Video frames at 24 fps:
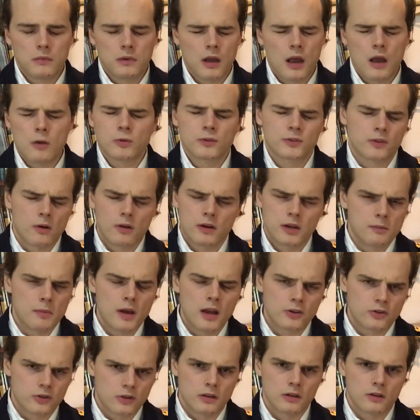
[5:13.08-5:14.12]
I was going to
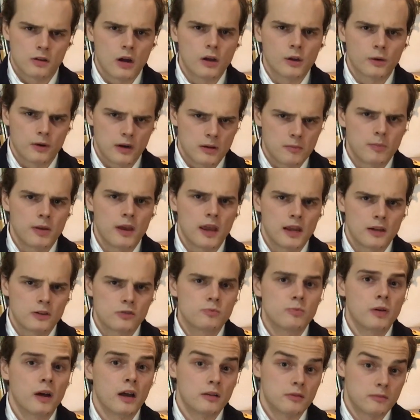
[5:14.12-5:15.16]
mention the colouring
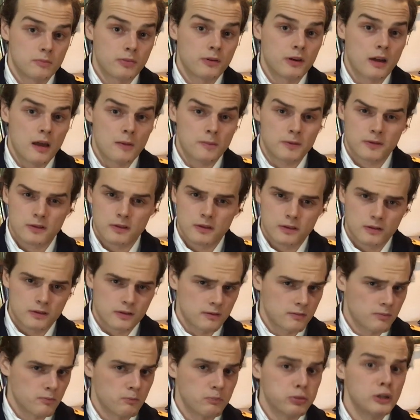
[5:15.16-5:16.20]
page, but perhaps
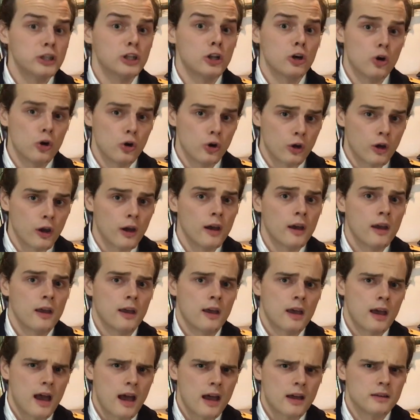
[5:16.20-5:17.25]
this plug
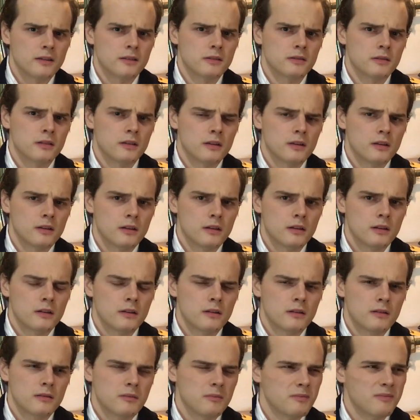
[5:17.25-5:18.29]
and
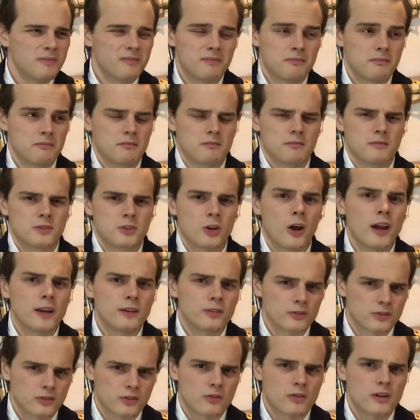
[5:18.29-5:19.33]

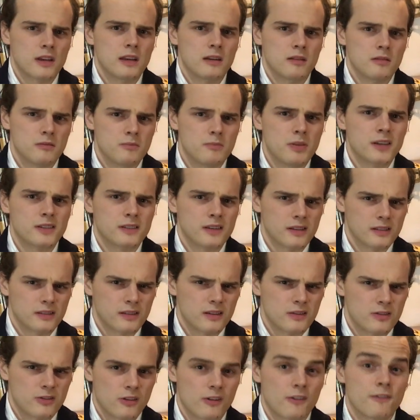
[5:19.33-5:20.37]
title screen business
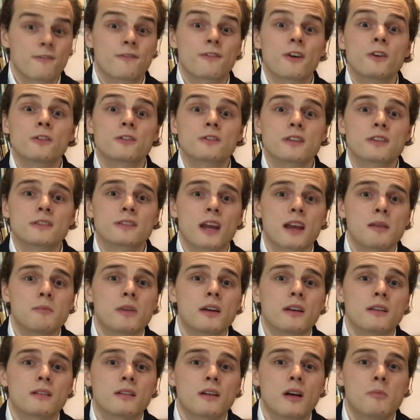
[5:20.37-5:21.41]
is your first
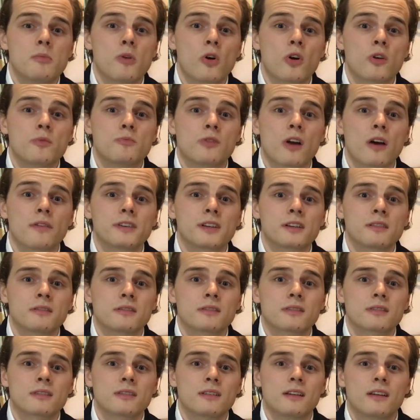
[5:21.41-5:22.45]
assignment aboard
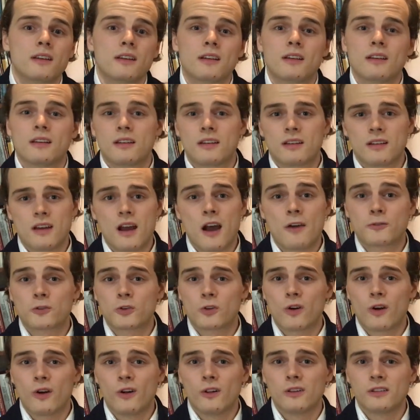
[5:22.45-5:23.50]
Providence.
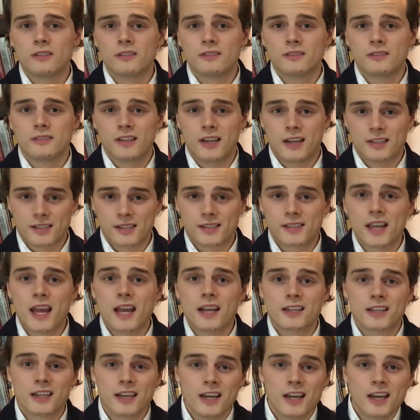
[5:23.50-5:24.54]
After all, as I
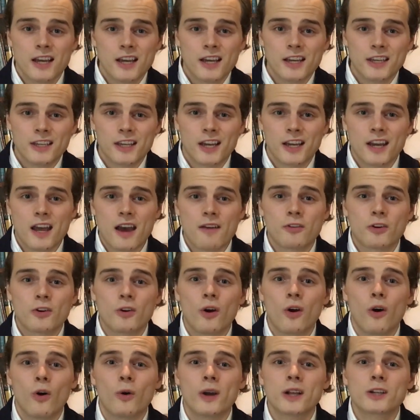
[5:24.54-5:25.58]
said, you never
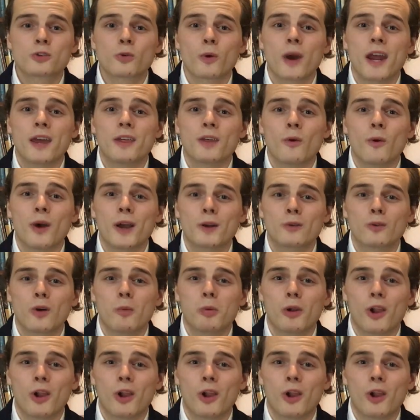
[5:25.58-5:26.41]
know which way the wind will